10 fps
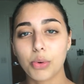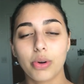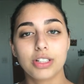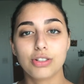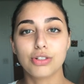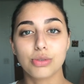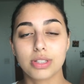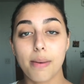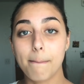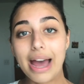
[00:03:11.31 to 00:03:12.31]
I'm going to do
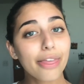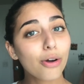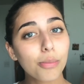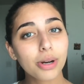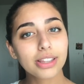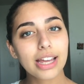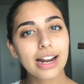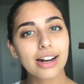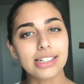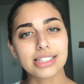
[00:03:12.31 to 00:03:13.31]
some math homework
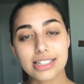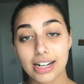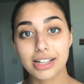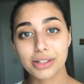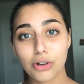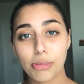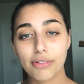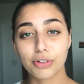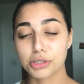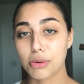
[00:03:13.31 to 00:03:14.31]
there and study a little
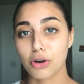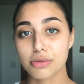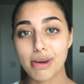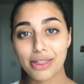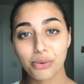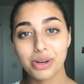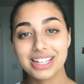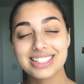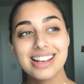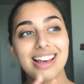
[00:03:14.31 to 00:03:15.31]
bit for tomorrow's math
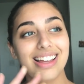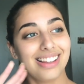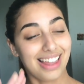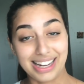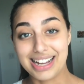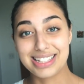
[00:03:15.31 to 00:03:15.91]
quiz, like I